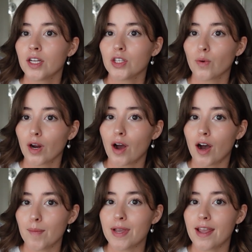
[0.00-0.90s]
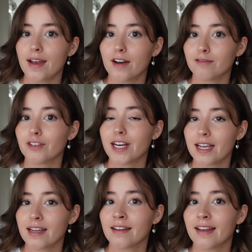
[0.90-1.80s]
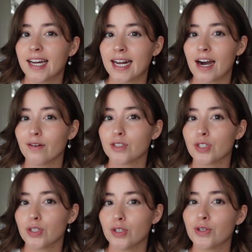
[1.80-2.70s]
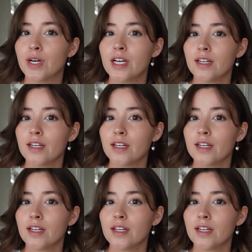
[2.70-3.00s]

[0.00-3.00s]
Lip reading: your hobby of reading and how to